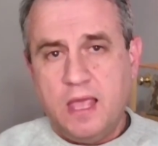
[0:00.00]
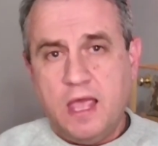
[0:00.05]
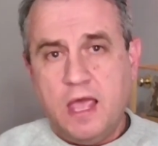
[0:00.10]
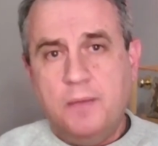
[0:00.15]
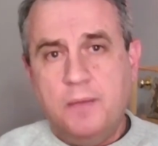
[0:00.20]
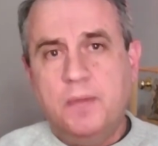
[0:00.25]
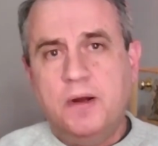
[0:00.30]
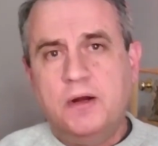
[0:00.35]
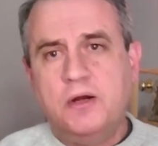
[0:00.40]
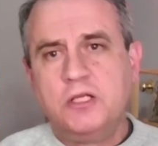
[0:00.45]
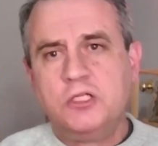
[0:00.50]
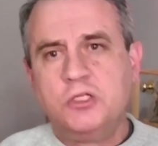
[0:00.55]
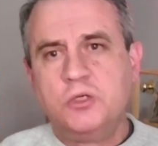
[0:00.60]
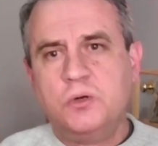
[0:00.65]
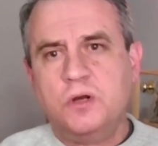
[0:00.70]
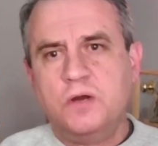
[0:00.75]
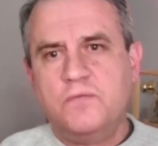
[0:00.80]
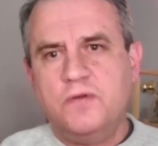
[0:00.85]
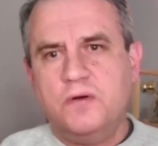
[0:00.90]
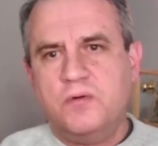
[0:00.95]
And Maritz
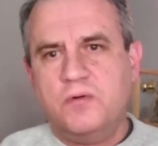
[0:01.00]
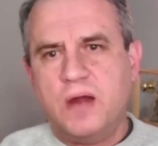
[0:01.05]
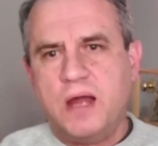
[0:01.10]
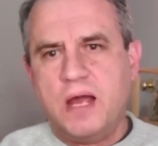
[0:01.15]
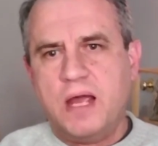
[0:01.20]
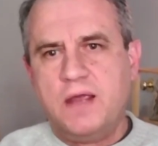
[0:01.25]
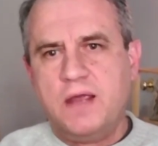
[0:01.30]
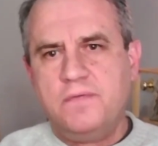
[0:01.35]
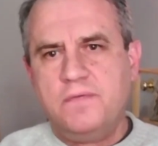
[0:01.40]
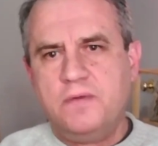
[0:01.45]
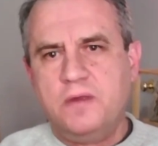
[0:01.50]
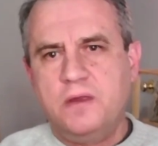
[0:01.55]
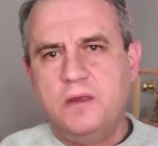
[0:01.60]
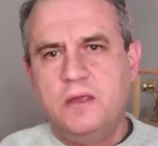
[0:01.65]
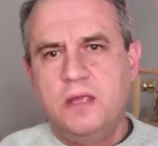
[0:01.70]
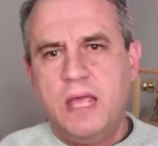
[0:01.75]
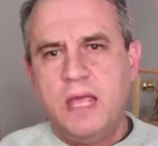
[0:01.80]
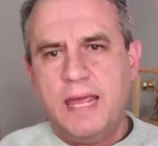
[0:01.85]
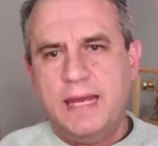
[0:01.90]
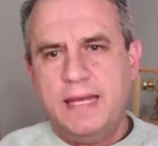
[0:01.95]
could have arrived
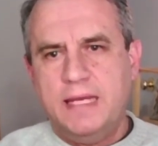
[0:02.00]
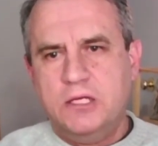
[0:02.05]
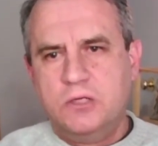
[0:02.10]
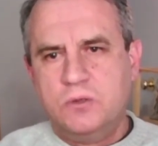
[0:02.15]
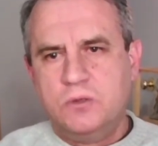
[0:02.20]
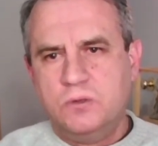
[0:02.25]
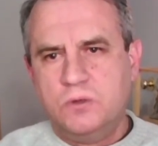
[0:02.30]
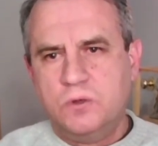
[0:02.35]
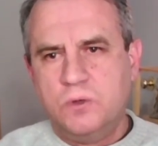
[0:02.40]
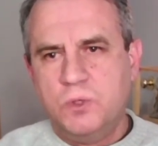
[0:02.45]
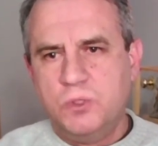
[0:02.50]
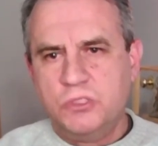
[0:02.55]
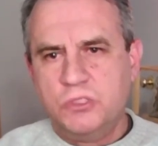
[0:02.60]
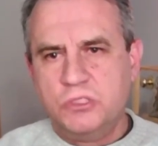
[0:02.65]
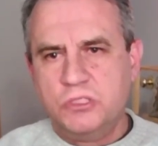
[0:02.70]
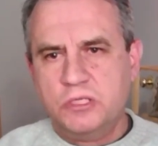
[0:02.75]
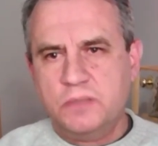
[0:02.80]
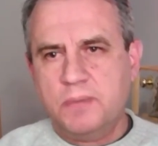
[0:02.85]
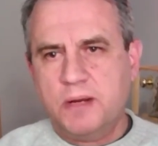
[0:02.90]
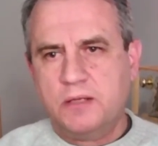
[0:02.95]
at his
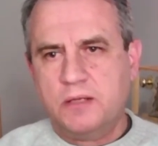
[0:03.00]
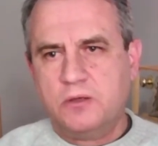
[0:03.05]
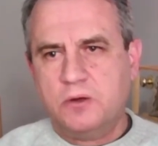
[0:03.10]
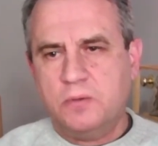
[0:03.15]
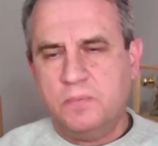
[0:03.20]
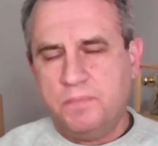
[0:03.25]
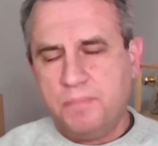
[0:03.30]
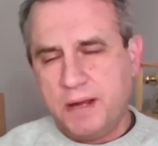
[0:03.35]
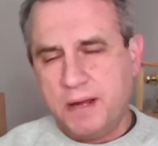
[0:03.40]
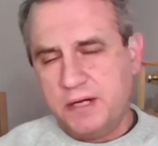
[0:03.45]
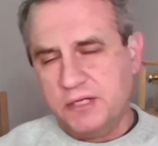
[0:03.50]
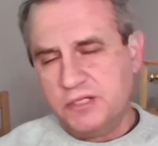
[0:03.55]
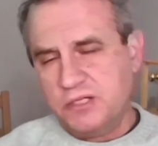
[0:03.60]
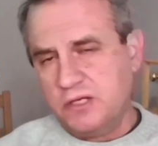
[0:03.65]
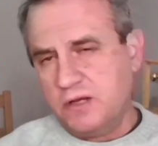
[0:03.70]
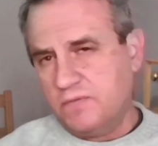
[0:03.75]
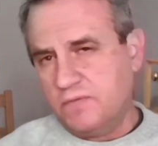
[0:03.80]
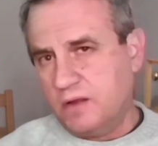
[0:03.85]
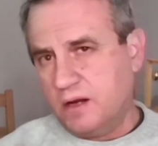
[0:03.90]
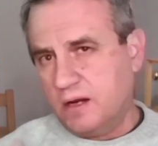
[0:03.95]
conclusions about
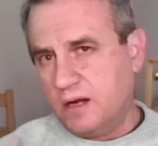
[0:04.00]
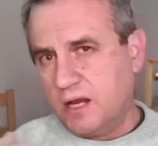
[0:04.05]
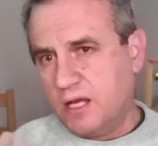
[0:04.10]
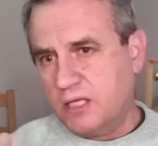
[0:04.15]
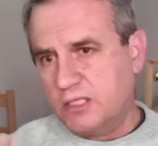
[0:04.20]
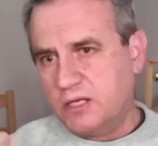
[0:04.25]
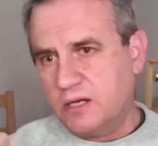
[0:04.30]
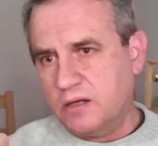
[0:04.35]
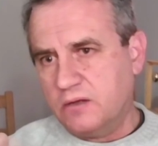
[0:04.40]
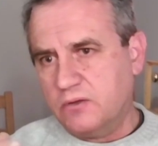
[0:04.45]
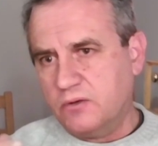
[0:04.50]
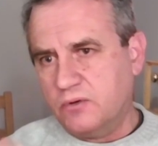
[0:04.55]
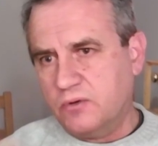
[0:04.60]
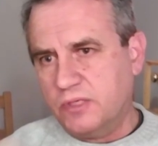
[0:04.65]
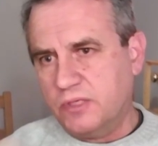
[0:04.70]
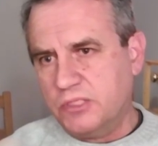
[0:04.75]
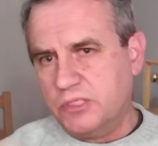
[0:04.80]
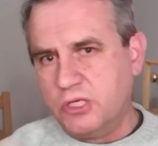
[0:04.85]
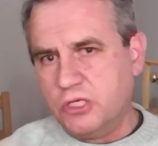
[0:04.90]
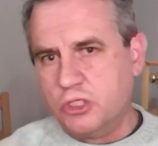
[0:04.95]
comparison of the class
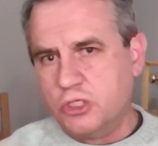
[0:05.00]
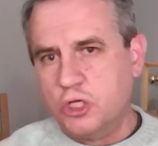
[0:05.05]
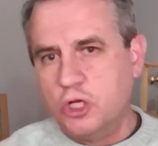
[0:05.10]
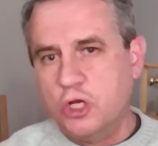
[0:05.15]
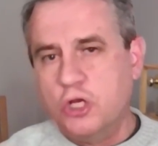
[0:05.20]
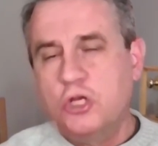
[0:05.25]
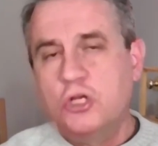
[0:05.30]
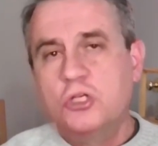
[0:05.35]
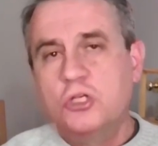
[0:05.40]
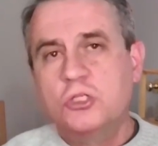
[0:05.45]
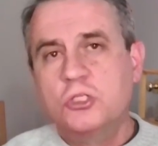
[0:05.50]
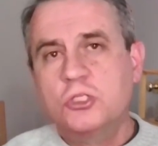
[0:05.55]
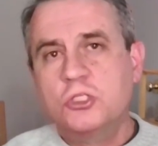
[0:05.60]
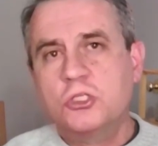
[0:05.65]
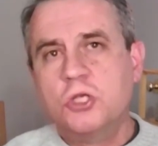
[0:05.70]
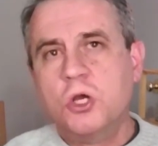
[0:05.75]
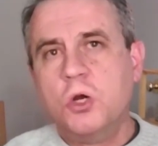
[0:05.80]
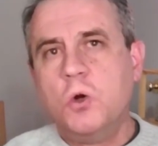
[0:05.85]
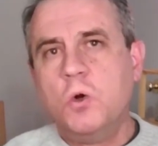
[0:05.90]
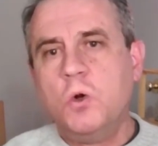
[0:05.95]
characteristics
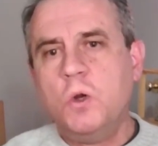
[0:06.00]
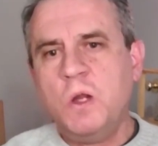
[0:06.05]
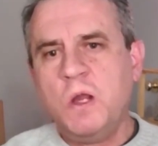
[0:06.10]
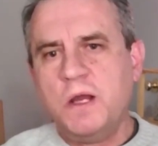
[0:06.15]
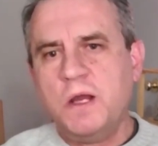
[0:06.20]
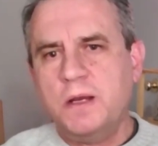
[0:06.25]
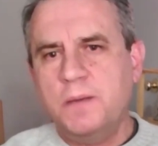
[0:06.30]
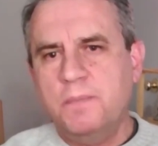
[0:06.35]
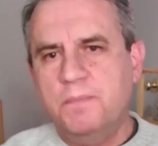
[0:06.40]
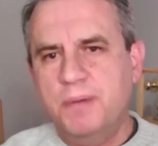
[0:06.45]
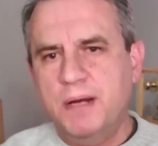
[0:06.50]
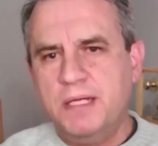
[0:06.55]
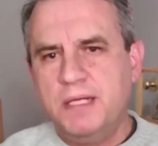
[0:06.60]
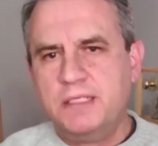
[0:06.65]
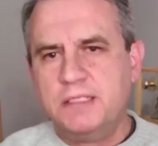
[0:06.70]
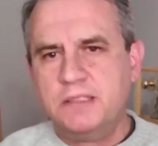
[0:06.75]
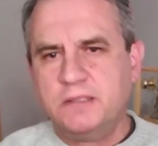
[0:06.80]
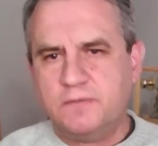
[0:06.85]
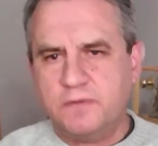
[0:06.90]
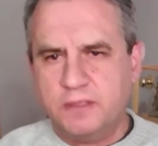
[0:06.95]
solely on the
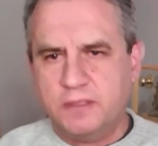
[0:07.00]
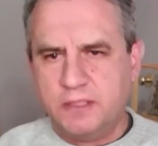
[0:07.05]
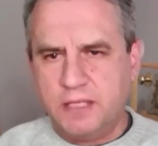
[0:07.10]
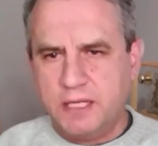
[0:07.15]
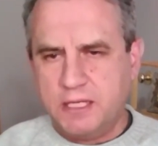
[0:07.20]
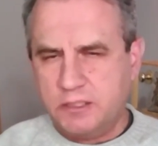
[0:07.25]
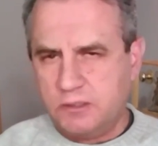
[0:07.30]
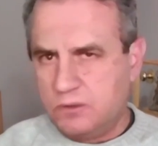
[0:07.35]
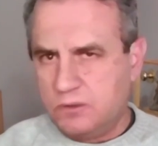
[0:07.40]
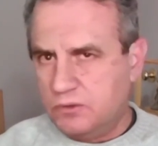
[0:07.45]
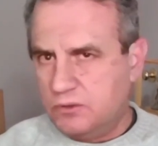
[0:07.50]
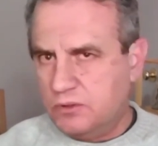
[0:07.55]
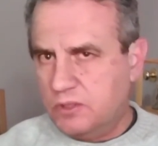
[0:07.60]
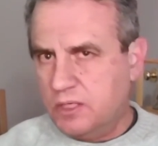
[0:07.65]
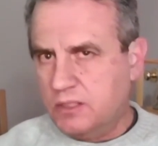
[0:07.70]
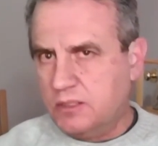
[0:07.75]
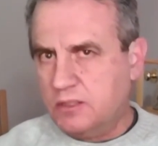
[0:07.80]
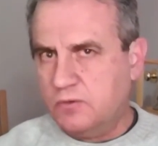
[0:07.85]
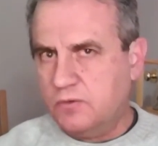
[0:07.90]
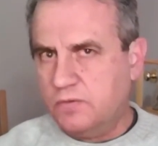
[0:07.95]
basis of the test
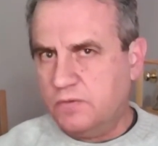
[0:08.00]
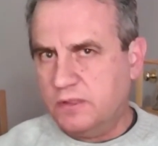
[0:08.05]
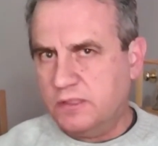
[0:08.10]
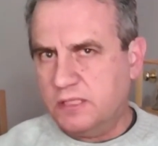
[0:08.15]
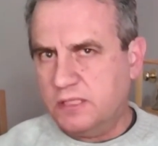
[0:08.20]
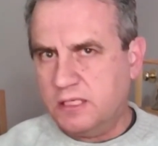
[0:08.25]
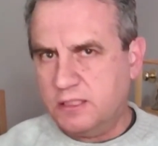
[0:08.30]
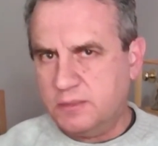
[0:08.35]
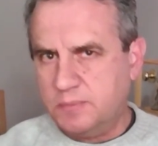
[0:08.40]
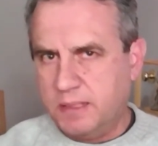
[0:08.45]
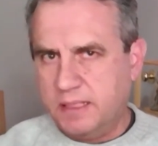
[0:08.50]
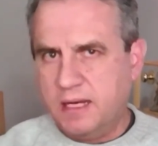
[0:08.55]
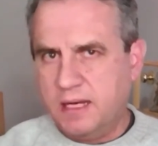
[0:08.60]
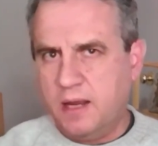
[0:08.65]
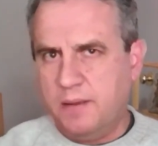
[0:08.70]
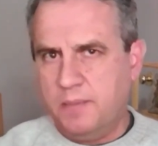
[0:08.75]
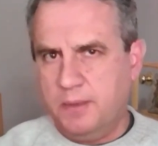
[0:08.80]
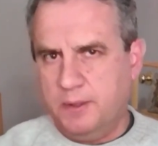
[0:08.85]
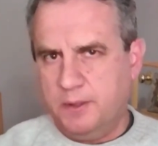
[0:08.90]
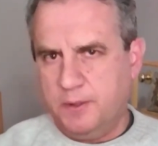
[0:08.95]
conducted with the suspect
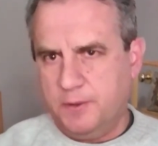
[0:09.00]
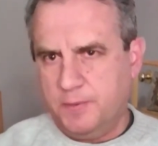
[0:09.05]
hammer.